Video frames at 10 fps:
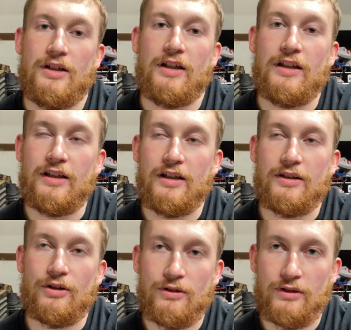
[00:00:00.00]
he
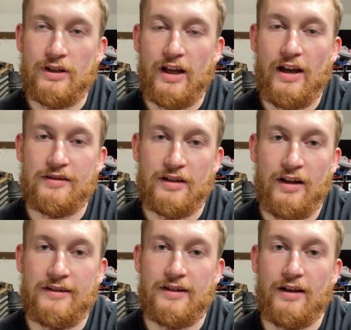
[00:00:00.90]
currently has an
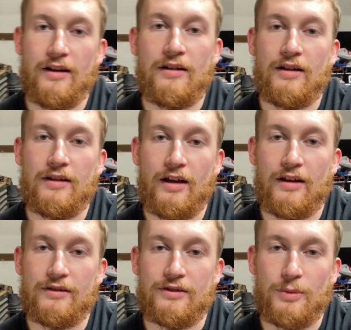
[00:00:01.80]
S10 that
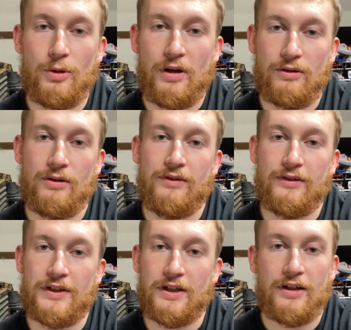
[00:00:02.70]
has a small block
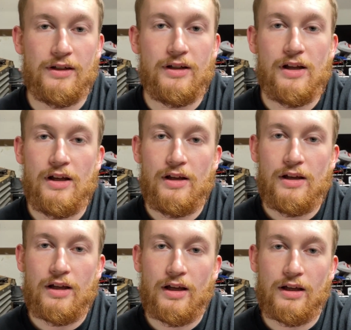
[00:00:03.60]
350 in it
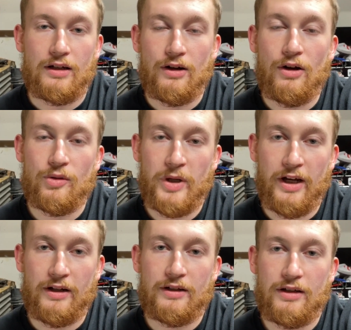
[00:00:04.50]
and an
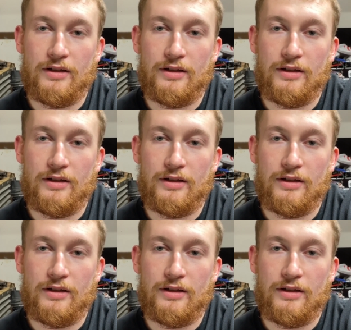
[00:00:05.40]
automatic.